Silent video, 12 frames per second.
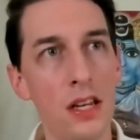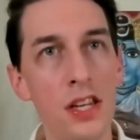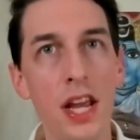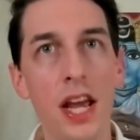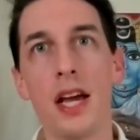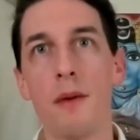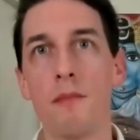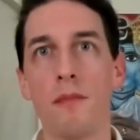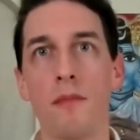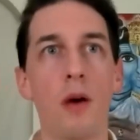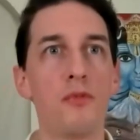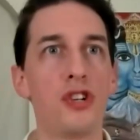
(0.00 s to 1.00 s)

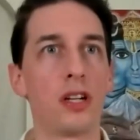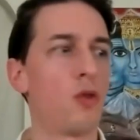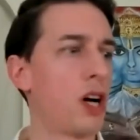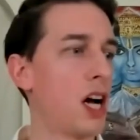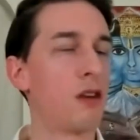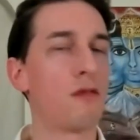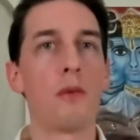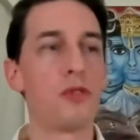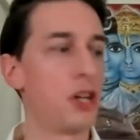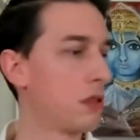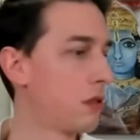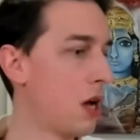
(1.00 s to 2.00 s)
nyeyam, object. What kind of
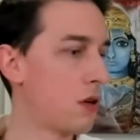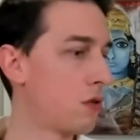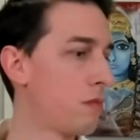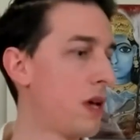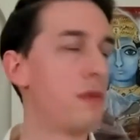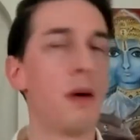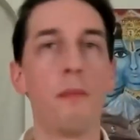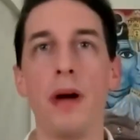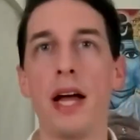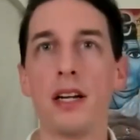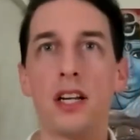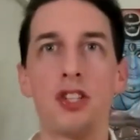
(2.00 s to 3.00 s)
object? I don't know, maybe a
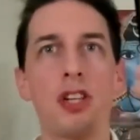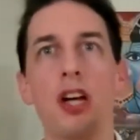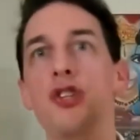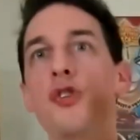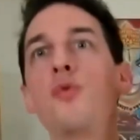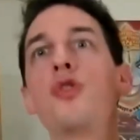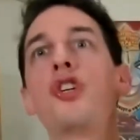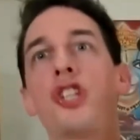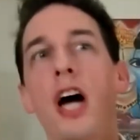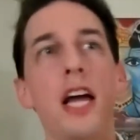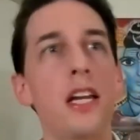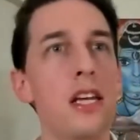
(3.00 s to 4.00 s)
pen. A new
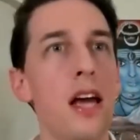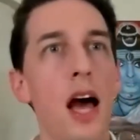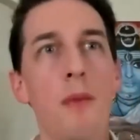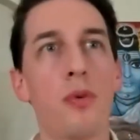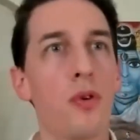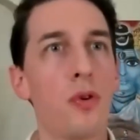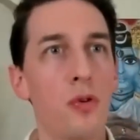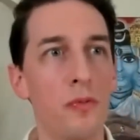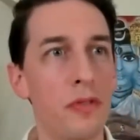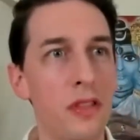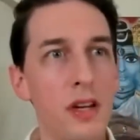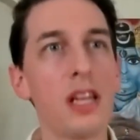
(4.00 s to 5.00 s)
shiny
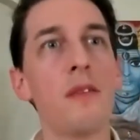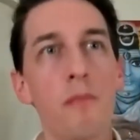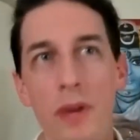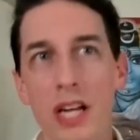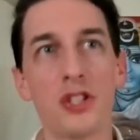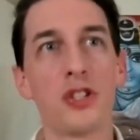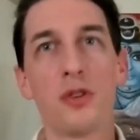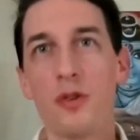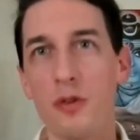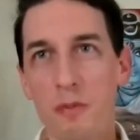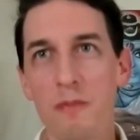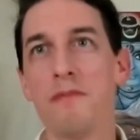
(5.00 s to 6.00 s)
Apple 3
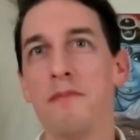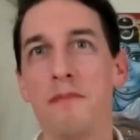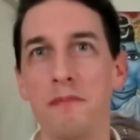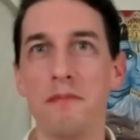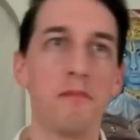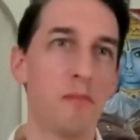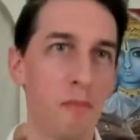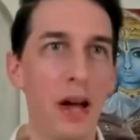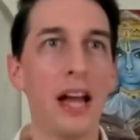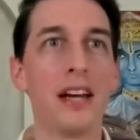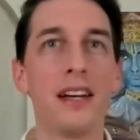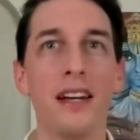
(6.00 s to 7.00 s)
pencil
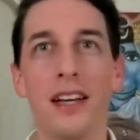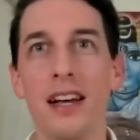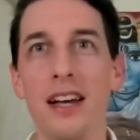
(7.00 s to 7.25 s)
pen.